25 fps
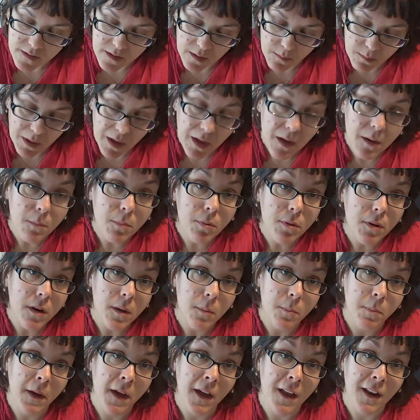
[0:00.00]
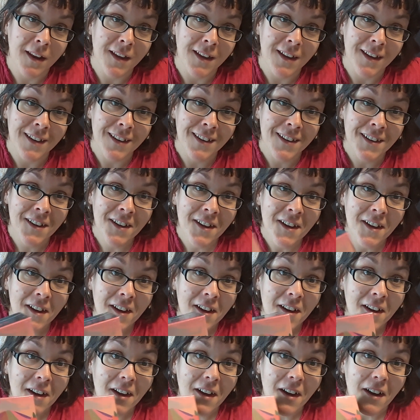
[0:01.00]
I paid a pretty penny
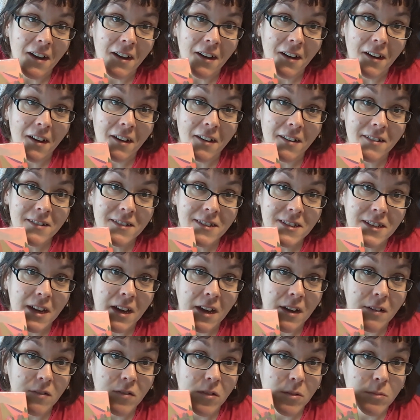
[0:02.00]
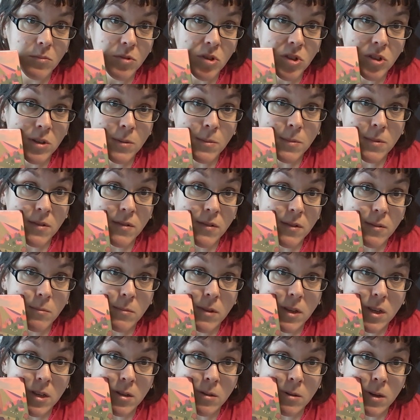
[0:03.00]
to have them shipped from
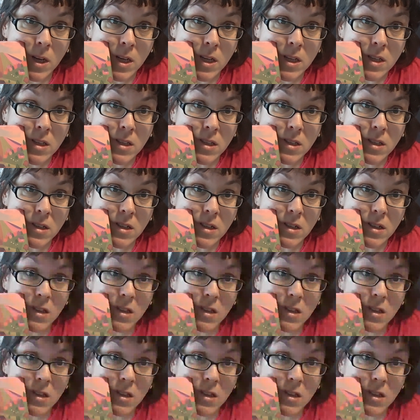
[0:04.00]
the US.